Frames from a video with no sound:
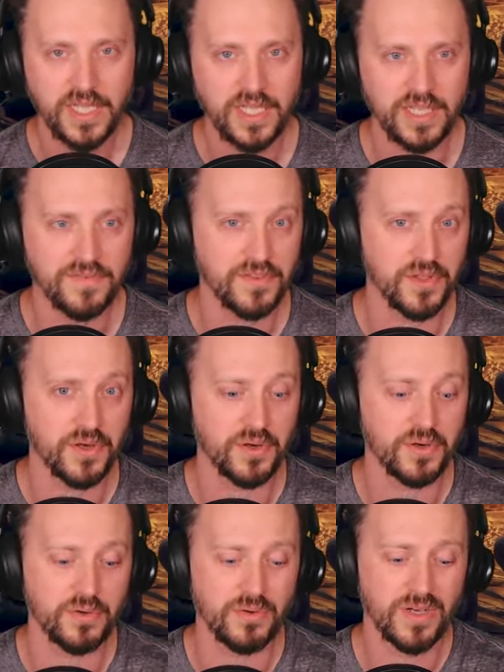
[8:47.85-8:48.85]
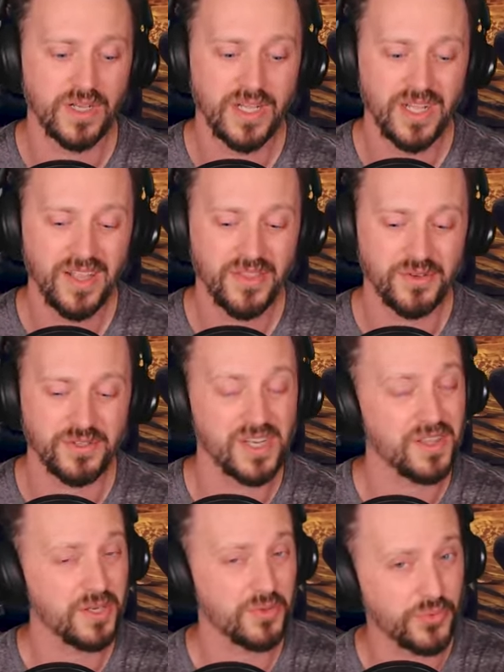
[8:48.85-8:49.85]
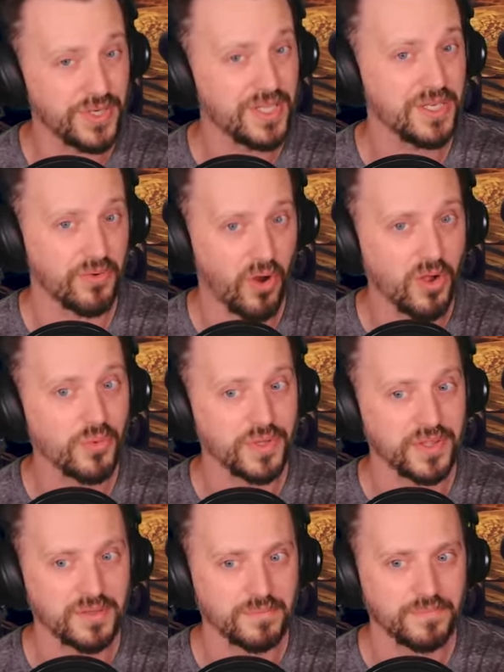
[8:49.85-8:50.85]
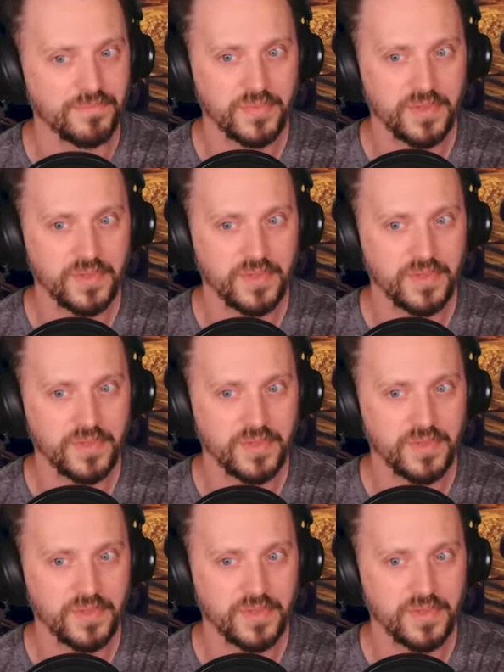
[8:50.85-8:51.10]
even though there's nothing really wrong with them